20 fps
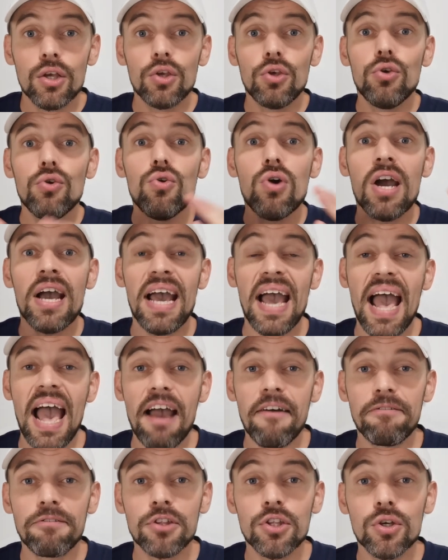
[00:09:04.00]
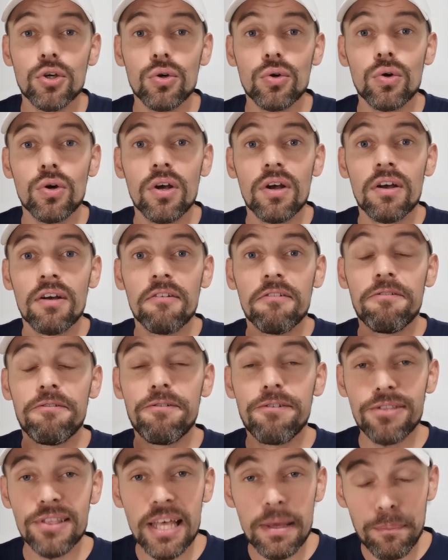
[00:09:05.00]
You have to
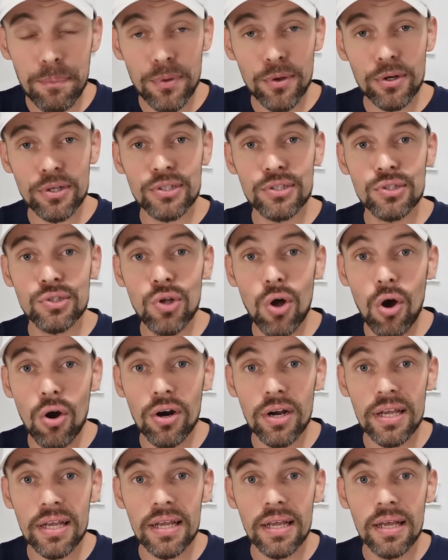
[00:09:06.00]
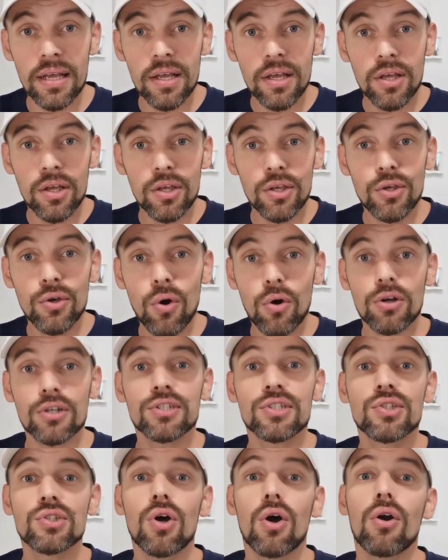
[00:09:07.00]
flip your story. Your
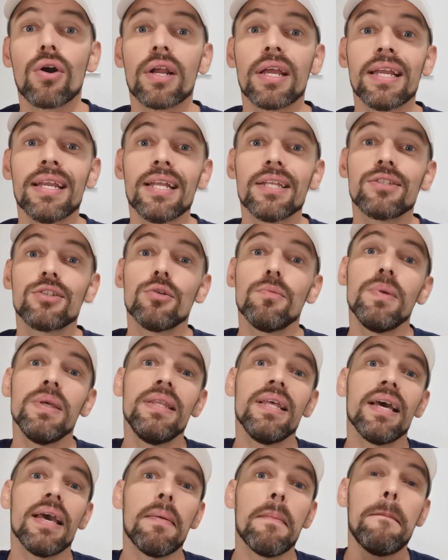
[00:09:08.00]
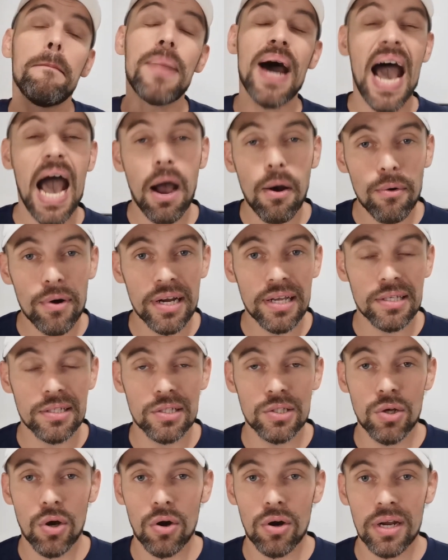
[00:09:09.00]
story needs to be the empowering
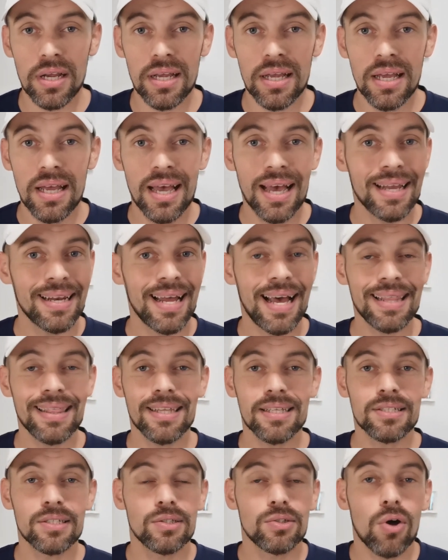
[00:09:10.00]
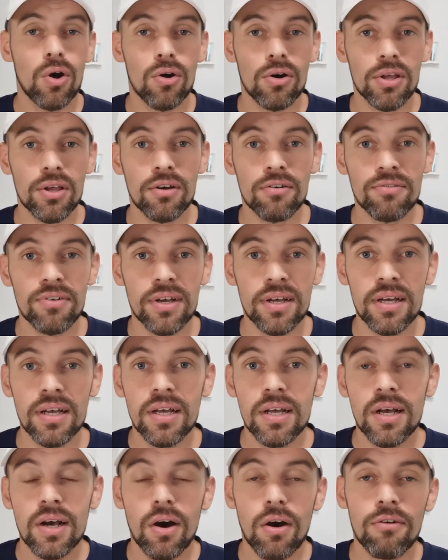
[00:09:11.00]
story and not the story of a
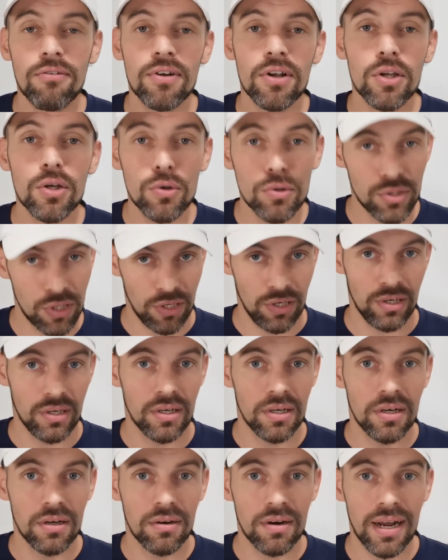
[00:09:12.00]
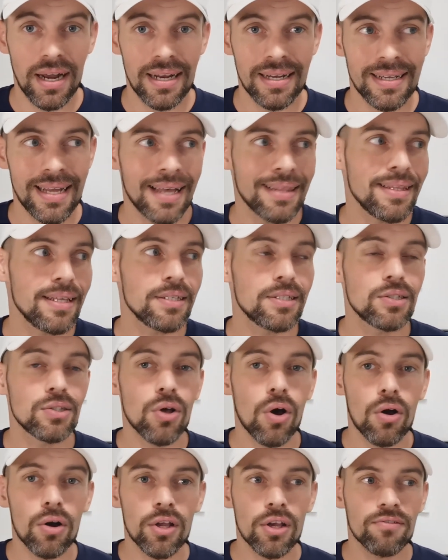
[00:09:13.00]
loser. Right? Not the
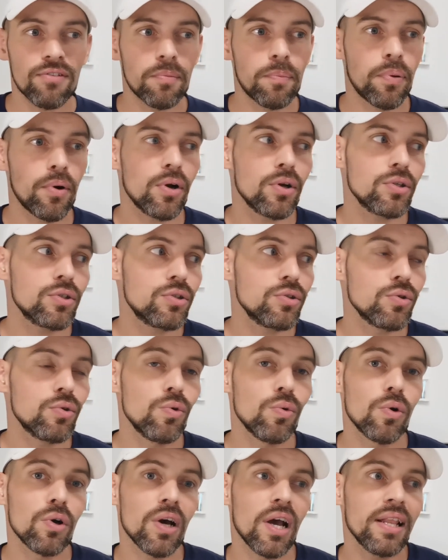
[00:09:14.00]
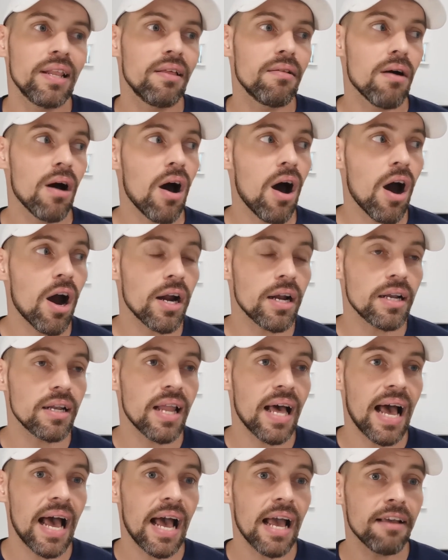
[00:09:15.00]
story of a person who had a hard
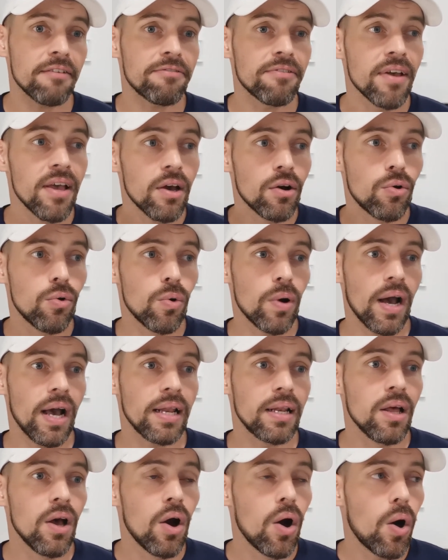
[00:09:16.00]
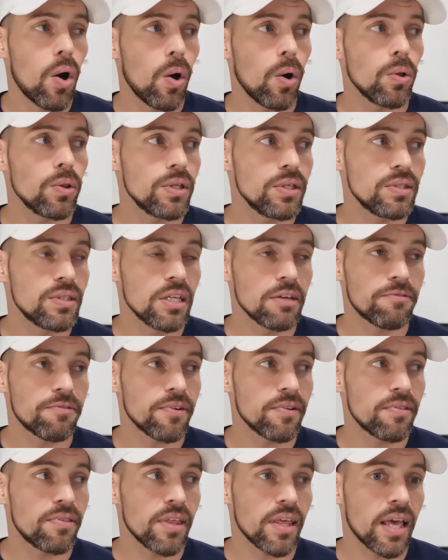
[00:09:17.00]
life, who had all these
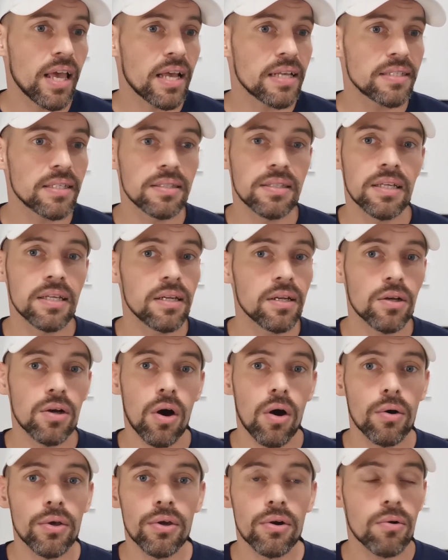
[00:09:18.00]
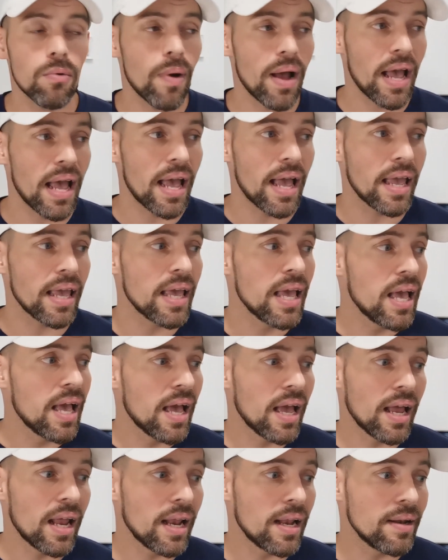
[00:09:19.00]
different things that didn't go your way,
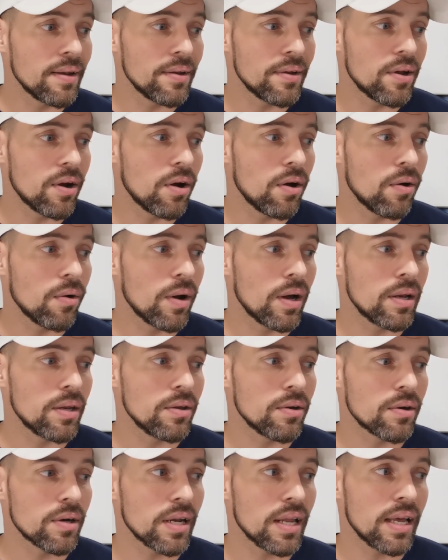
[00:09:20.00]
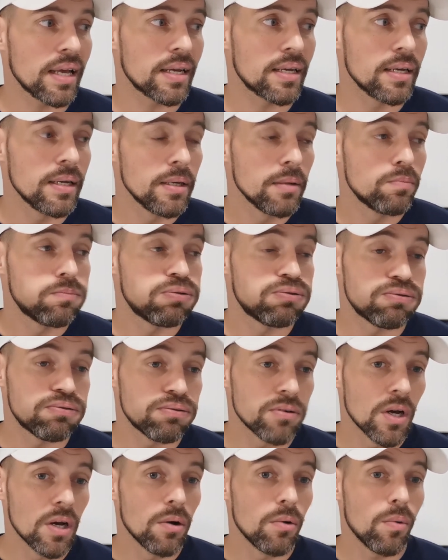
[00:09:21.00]
and you're like,
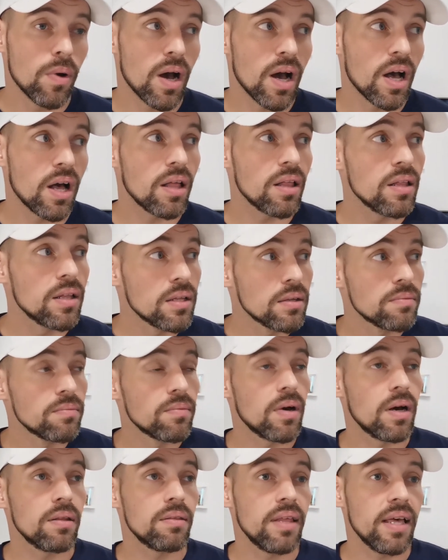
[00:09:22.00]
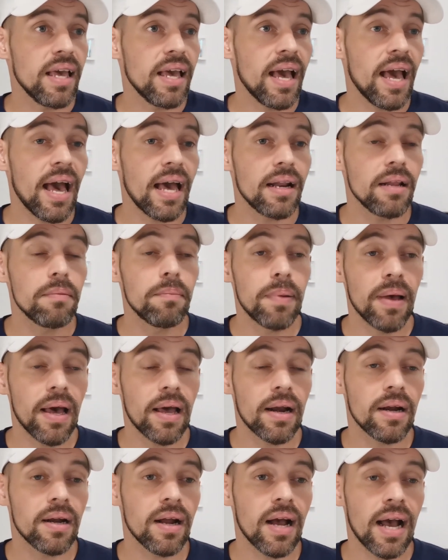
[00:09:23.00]
well, they had it
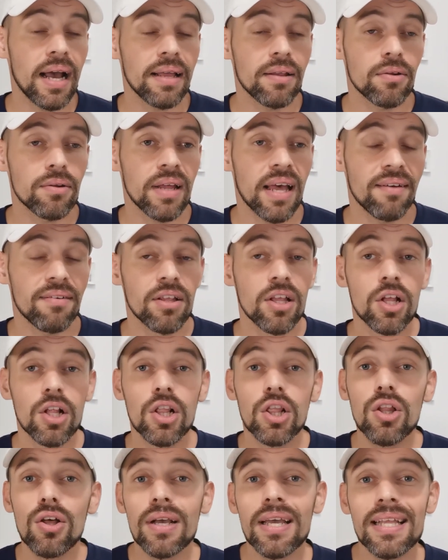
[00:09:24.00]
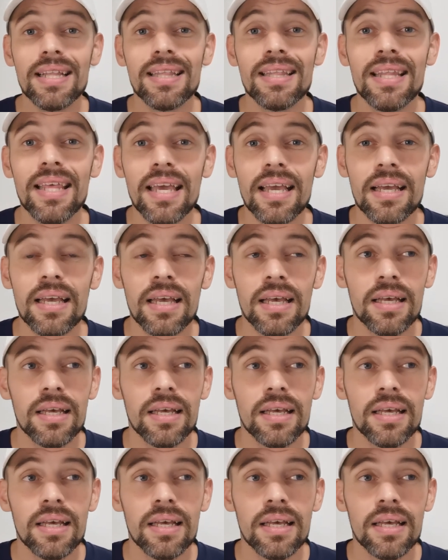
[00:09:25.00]
better, I don't have it. Look at Nick